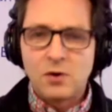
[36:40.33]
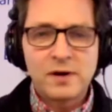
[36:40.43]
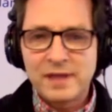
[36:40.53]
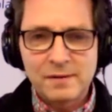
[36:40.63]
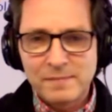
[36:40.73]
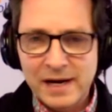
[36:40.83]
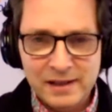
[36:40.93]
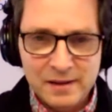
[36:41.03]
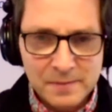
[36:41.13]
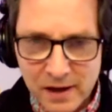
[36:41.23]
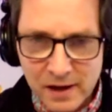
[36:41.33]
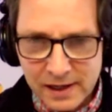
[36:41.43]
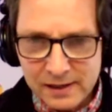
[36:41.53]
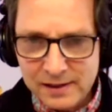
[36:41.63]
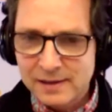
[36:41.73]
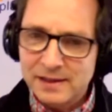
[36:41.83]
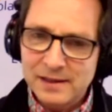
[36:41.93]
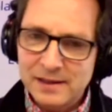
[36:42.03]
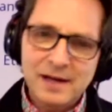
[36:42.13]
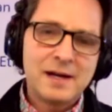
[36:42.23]
they can buy it in the market,
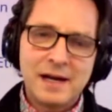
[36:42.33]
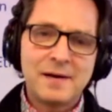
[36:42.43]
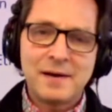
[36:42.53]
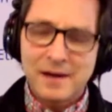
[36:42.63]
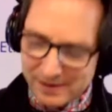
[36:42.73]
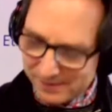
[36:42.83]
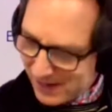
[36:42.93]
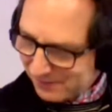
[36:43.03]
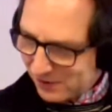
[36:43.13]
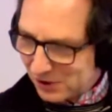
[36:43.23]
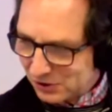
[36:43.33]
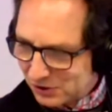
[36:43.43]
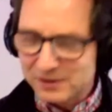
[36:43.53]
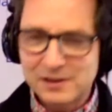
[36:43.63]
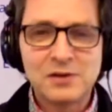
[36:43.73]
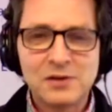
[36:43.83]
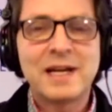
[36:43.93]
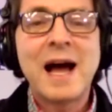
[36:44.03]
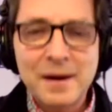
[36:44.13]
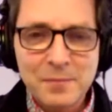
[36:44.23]
etc. I forgot to disclose that
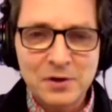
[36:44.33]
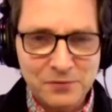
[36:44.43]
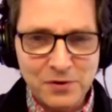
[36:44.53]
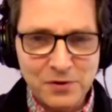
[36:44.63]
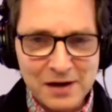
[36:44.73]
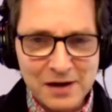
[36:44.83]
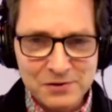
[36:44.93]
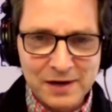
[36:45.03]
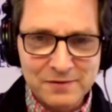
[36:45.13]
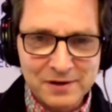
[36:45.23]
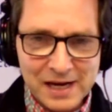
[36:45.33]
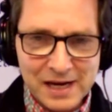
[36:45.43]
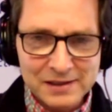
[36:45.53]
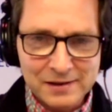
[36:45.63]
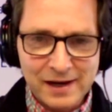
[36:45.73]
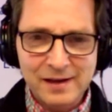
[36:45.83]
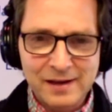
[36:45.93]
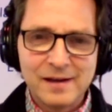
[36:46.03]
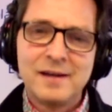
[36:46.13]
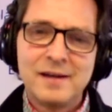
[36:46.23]
I bought 4,000 Raven yesterday.
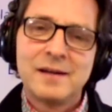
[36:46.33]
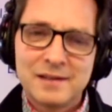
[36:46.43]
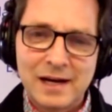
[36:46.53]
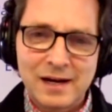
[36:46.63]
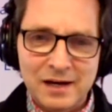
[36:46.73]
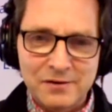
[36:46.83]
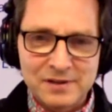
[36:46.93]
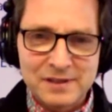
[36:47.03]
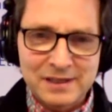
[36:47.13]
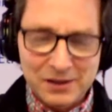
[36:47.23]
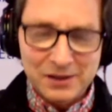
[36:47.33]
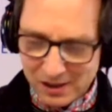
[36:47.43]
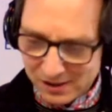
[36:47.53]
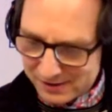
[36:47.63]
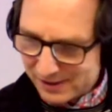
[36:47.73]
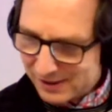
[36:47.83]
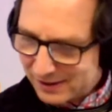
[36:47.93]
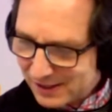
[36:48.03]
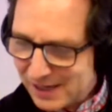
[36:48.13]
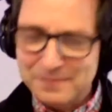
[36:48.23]
It's like $160 at the
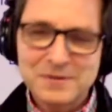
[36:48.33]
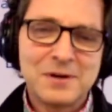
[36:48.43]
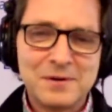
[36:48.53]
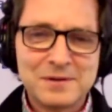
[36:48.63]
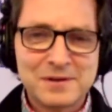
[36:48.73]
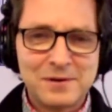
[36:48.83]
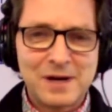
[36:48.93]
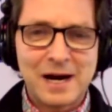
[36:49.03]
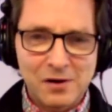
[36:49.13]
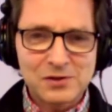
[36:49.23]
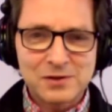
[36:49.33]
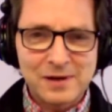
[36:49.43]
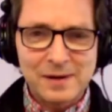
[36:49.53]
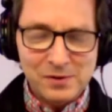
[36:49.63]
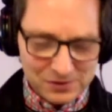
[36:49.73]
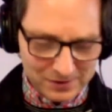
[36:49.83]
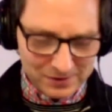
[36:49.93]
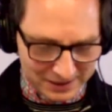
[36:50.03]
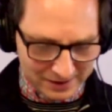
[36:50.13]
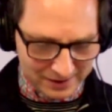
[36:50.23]
time. So I'm also
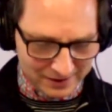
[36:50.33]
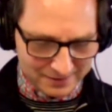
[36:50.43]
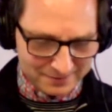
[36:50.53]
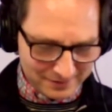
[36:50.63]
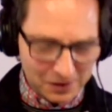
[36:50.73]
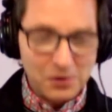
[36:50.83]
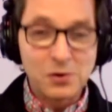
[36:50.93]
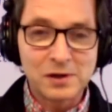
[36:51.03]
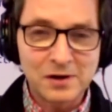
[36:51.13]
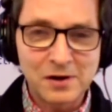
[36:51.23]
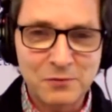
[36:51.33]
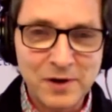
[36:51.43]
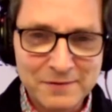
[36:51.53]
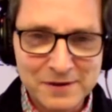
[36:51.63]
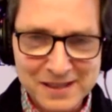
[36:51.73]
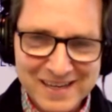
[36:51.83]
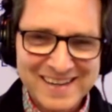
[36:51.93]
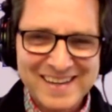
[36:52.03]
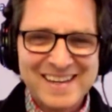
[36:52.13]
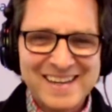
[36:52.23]
a holder of Raven.
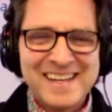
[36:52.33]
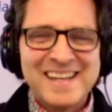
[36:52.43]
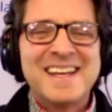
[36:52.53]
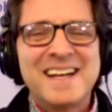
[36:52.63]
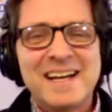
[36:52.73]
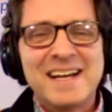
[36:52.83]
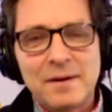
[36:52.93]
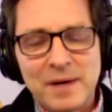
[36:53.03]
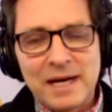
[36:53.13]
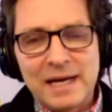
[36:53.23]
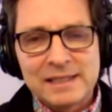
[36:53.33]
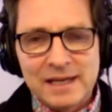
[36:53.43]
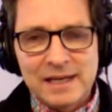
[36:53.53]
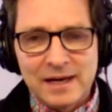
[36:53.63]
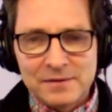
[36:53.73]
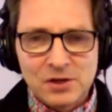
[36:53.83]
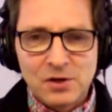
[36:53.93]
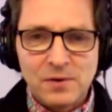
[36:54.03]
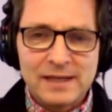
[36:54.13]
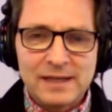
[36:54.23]

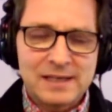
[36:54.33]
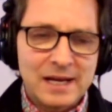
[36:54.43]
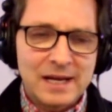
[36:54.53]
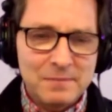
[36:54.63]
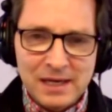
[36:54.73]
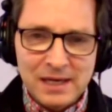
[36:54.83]
So it's like me or